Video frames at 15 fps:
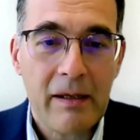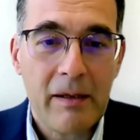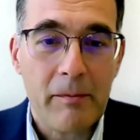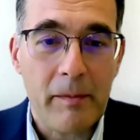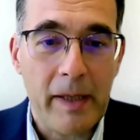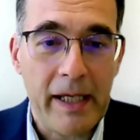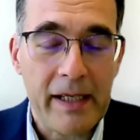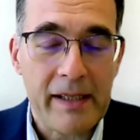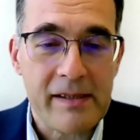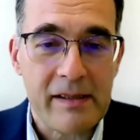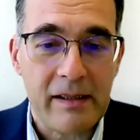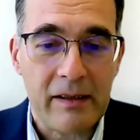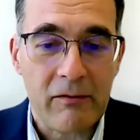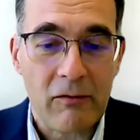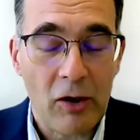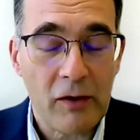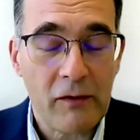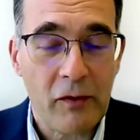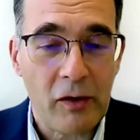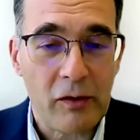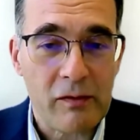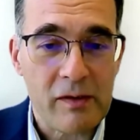makes the rod
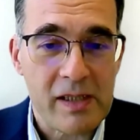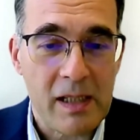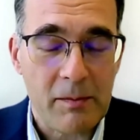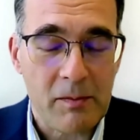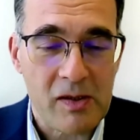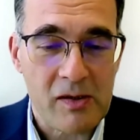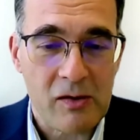photoreceptors.